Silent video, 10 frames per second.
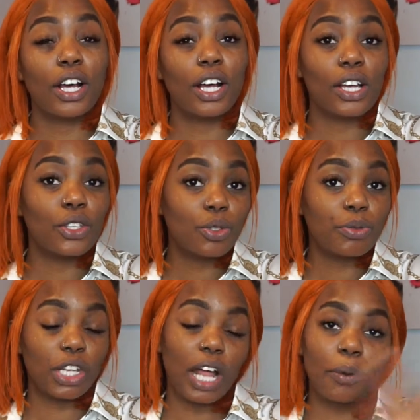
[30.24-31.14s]
YouTube
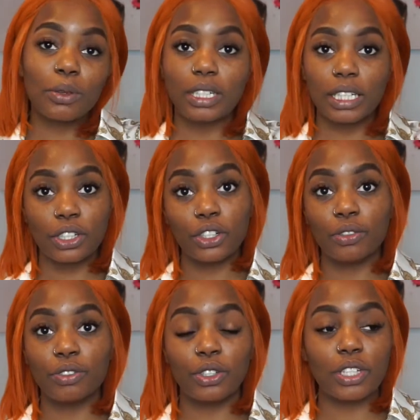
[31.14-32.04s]
channel. I will link
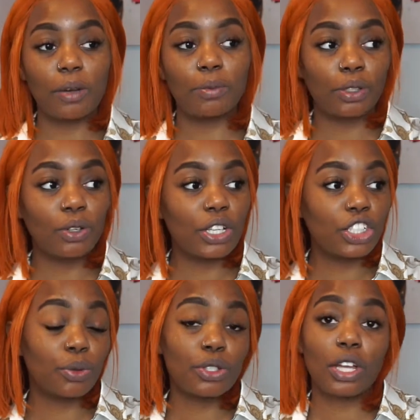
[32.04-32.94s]
her video down below, and
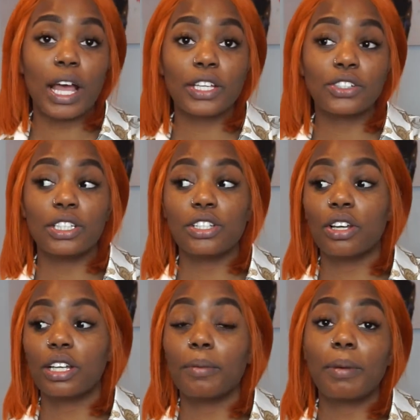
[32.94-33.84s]
she was actually
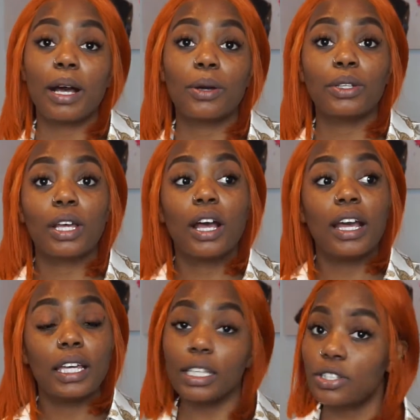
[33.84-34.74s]
talking about
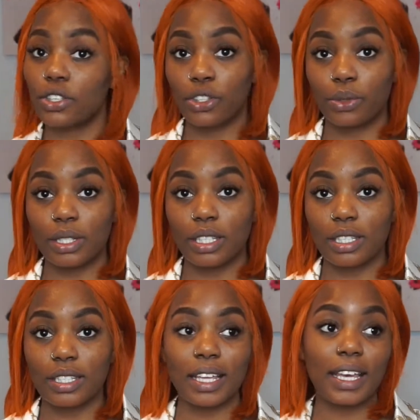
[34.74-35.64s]

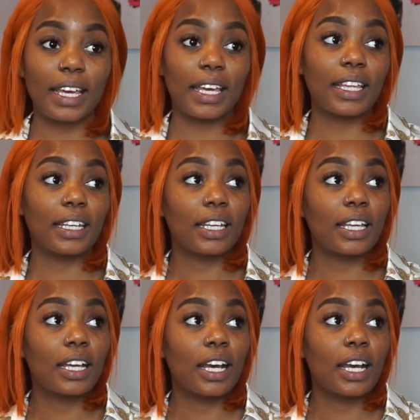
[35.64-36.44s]
insecurities and